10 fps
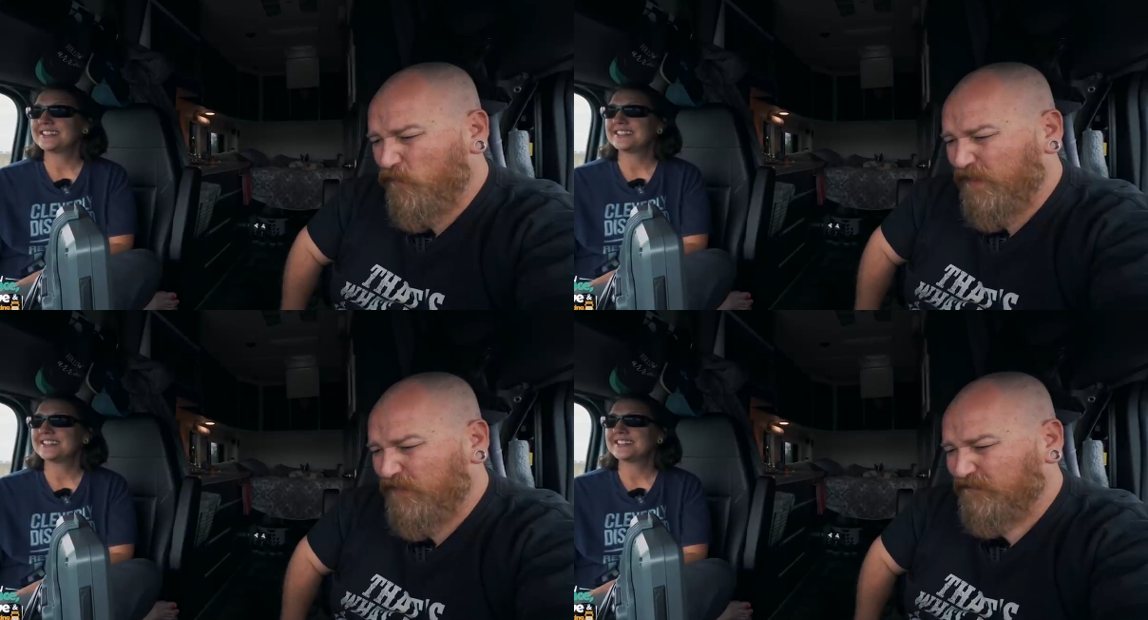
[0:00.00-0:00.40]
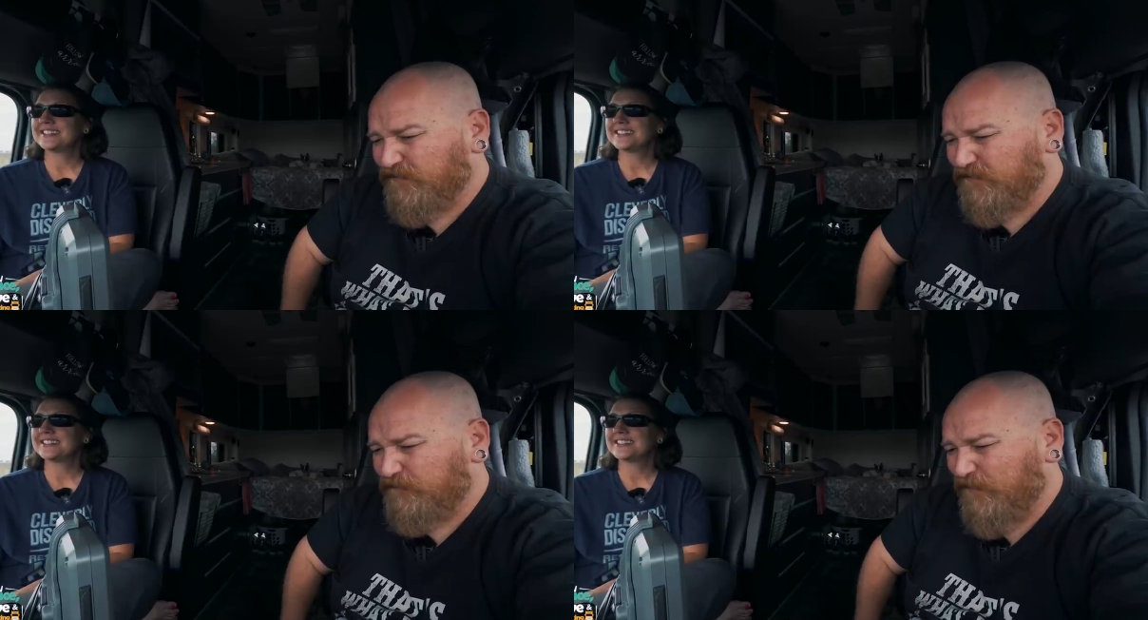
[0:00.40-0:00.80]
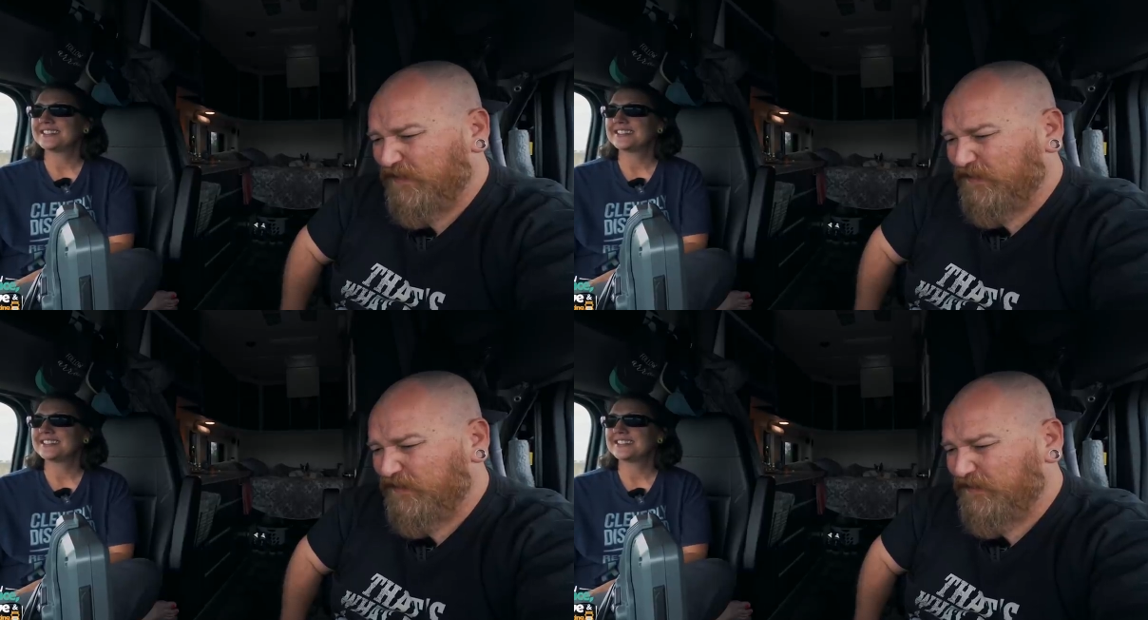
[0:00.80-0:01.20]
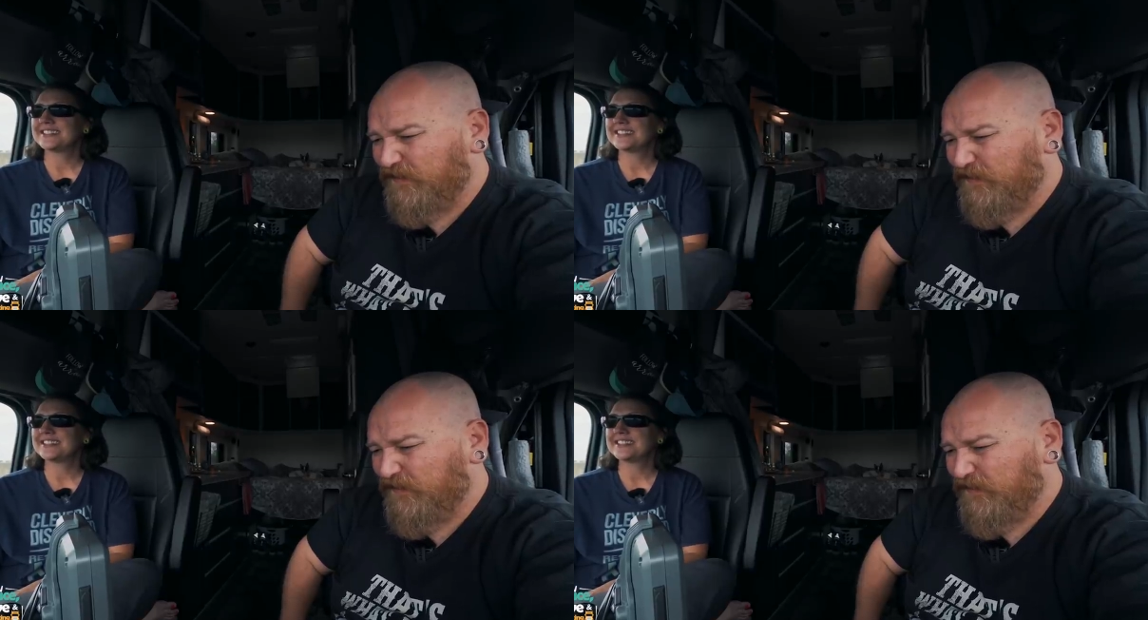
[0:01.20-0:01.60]
Speaker 1: We are suspending
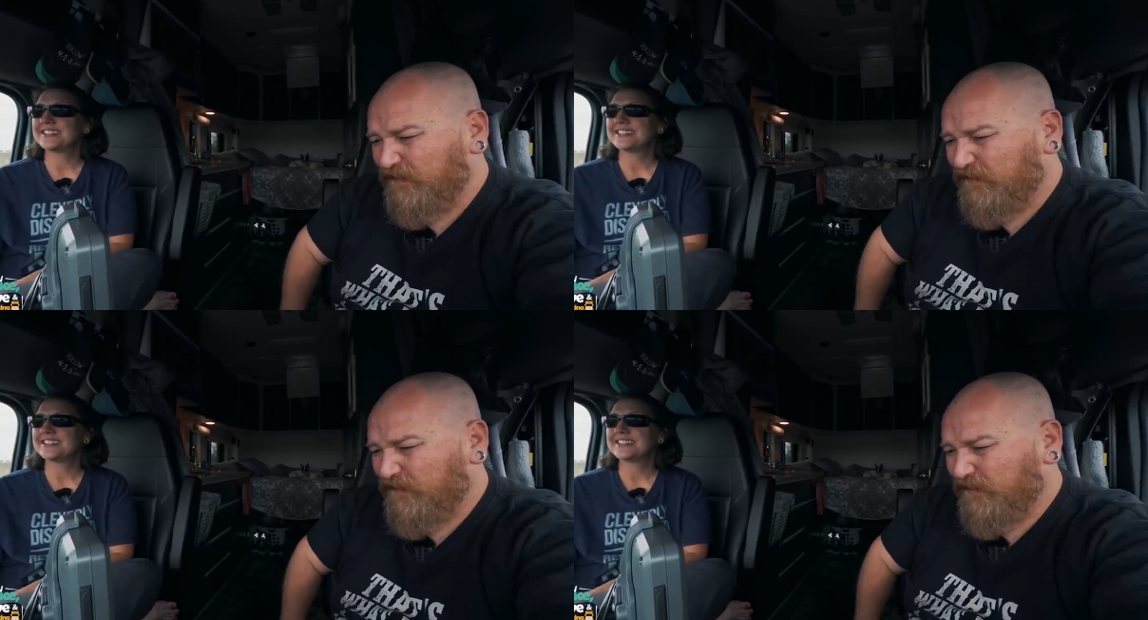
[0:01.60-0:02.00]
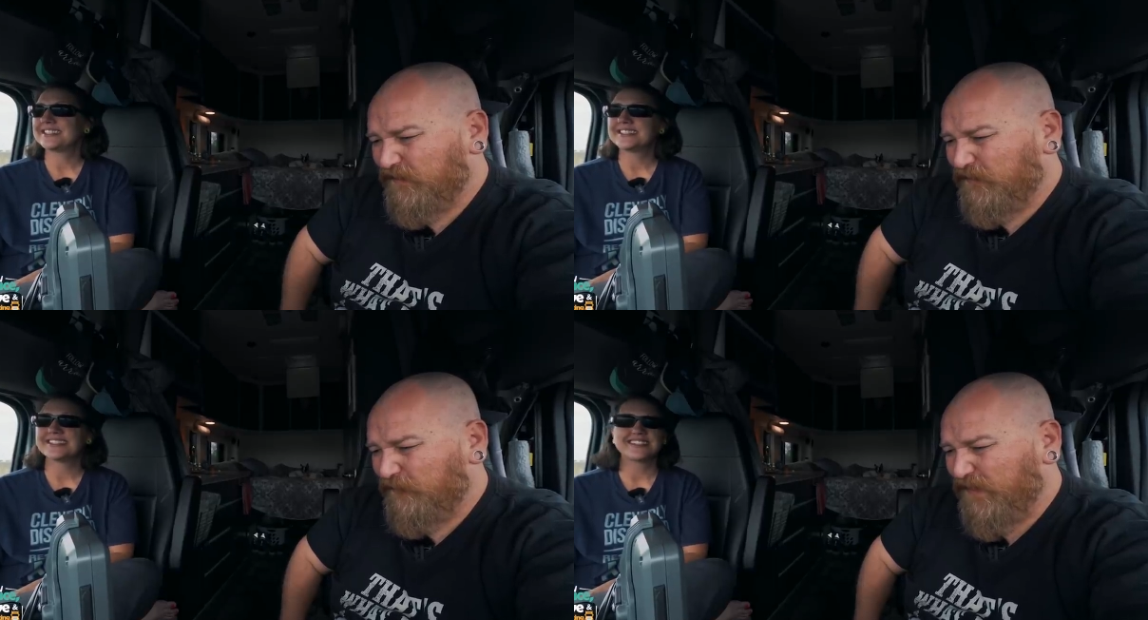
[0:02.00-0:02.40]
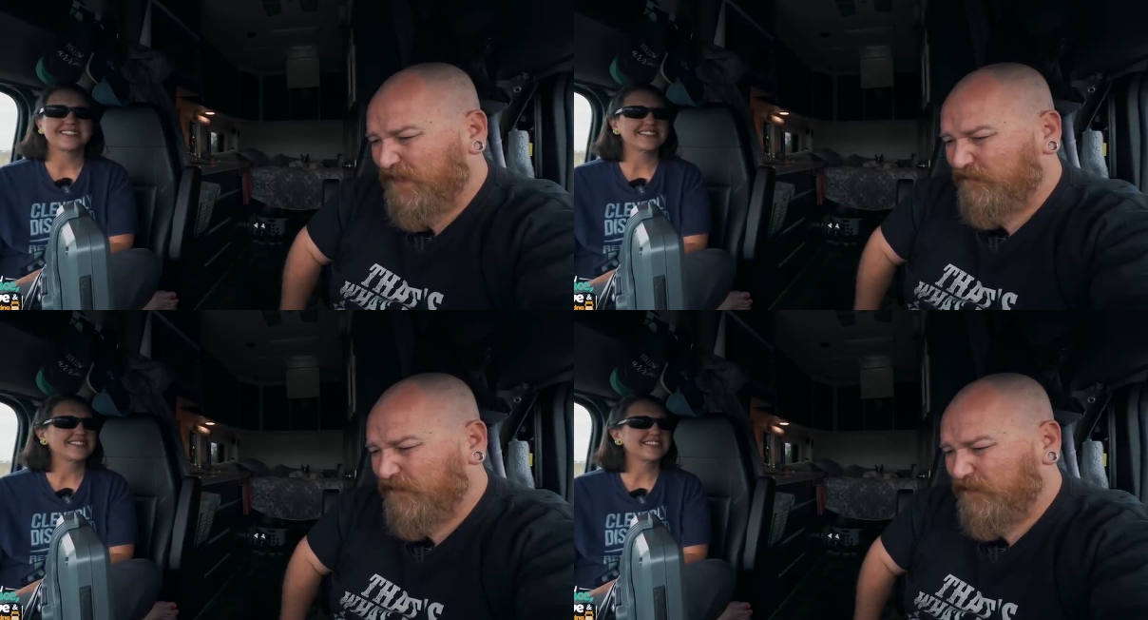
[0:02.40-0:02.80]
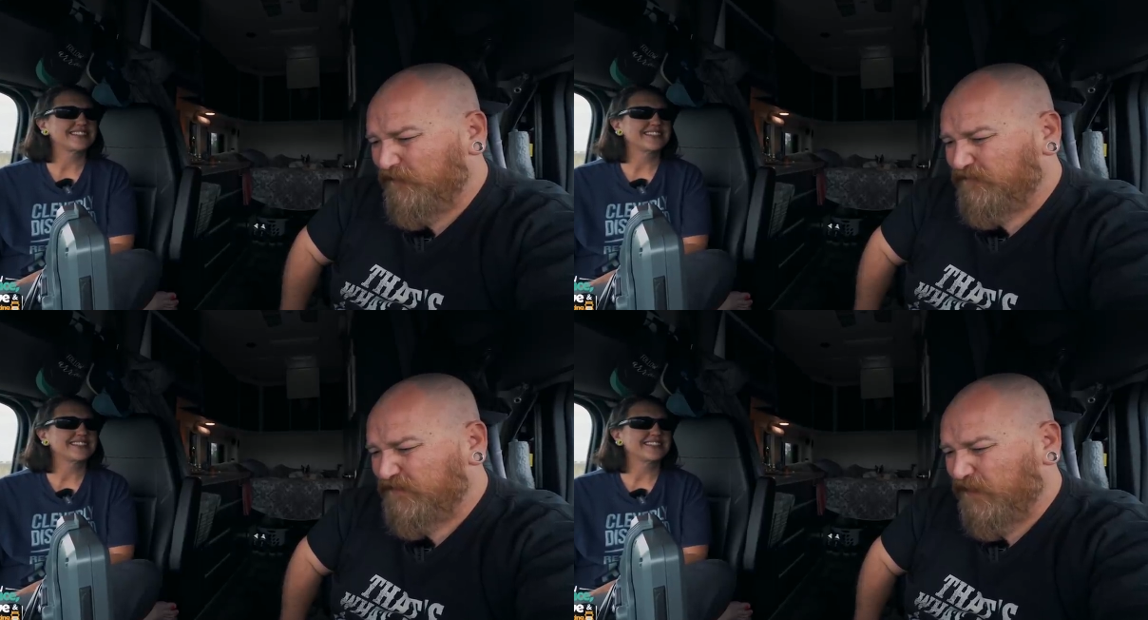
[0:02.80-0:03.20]
the mailing
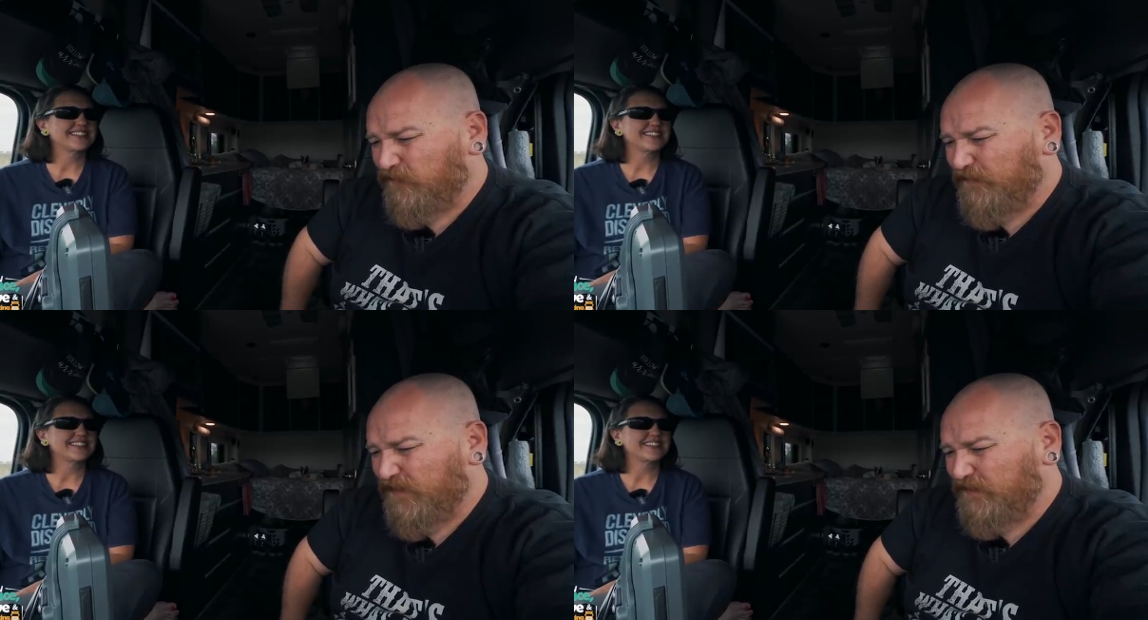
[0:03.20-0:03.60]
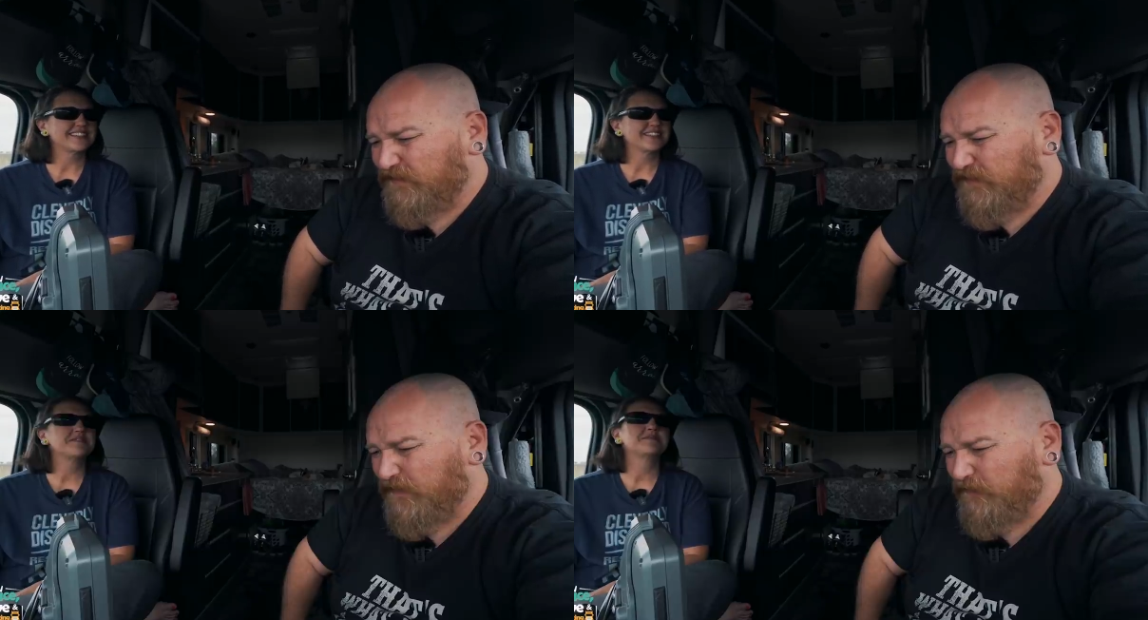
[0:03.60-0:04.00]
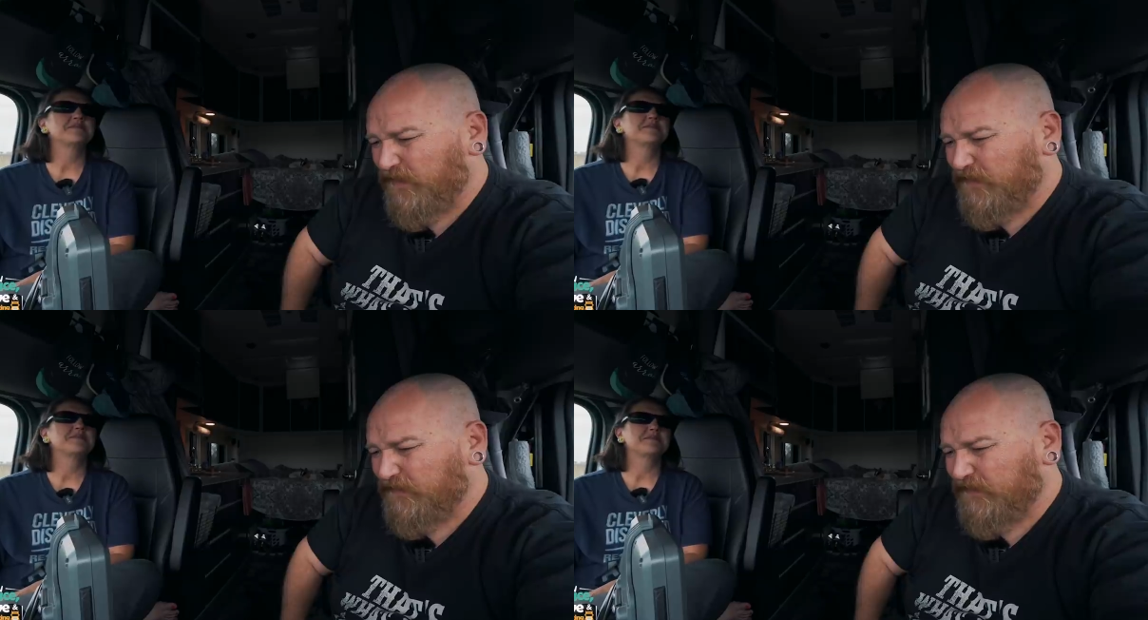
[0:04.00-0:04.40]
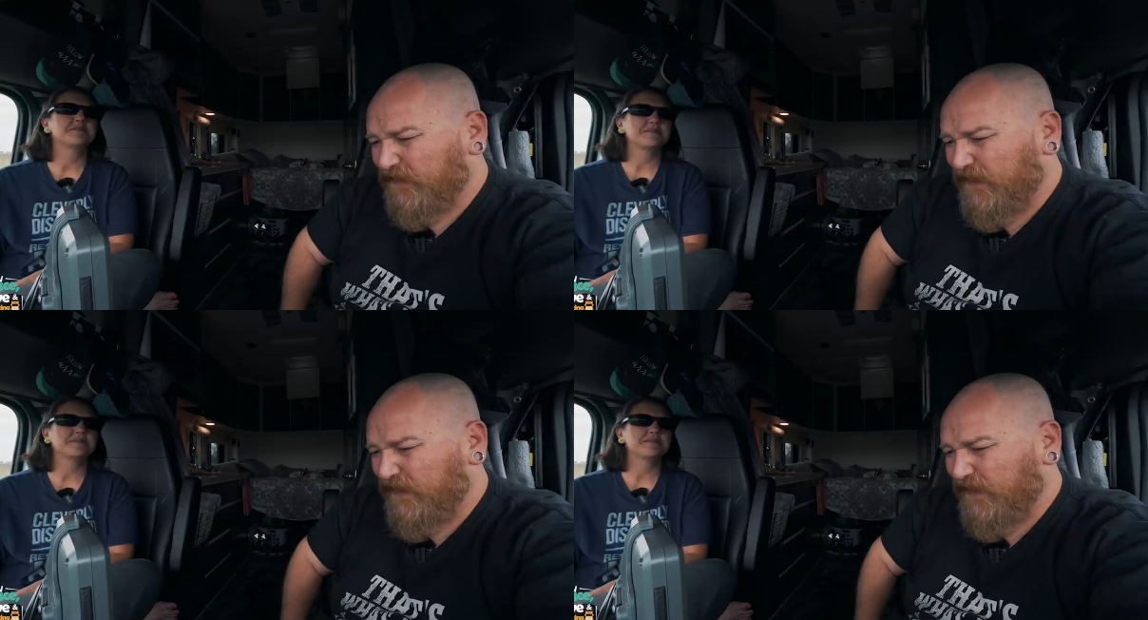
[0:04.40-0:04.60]
of settlement statements